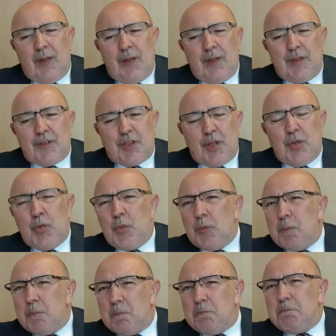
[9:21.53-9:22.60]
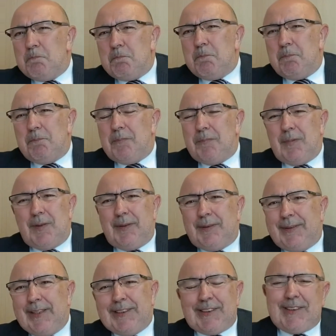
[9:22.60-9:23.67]
So
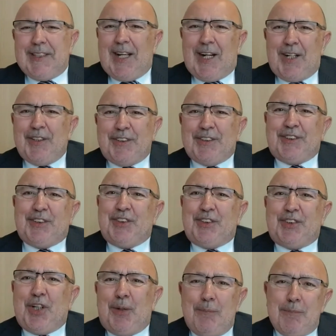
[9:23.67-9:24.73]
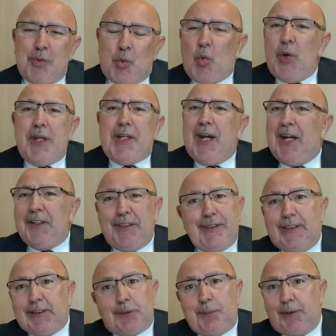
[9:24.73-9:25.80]
these are just some quick
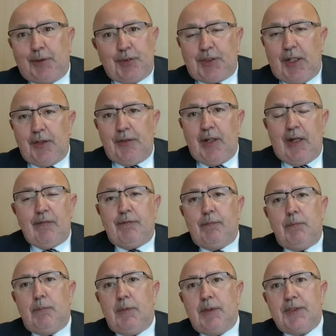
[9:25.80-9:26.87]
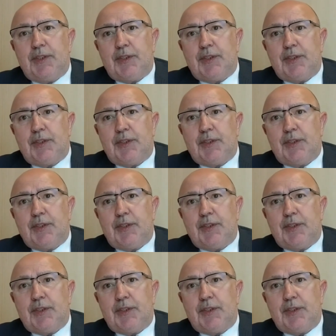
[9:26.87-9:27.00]
ideas, because I don't have much,